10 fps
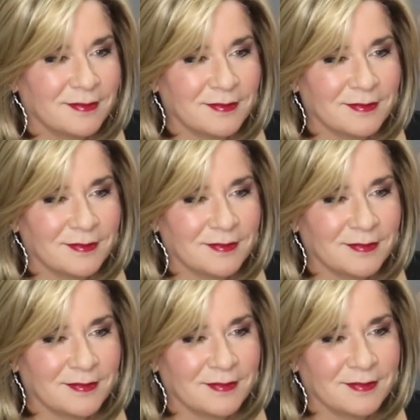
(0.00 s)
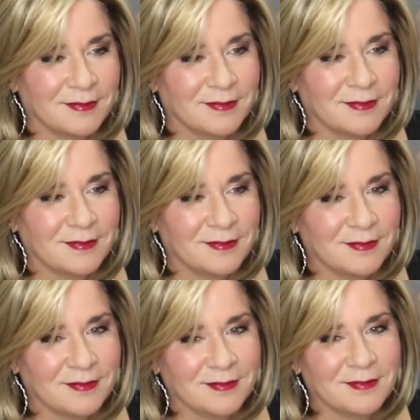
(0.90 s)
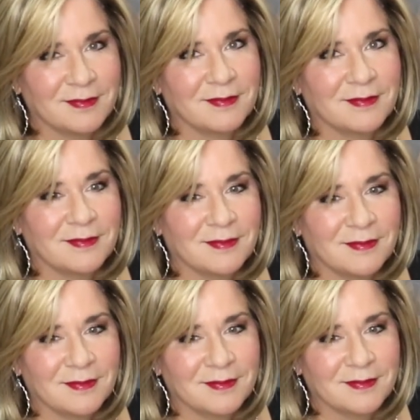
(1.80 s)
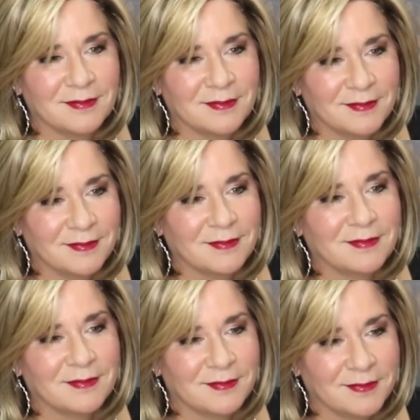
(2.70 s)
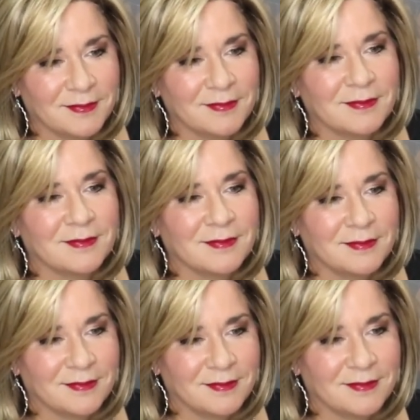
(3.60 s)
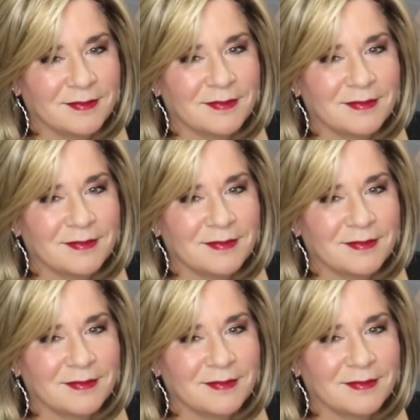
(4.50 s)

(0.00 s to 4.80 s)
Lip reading: This person isn't speaking.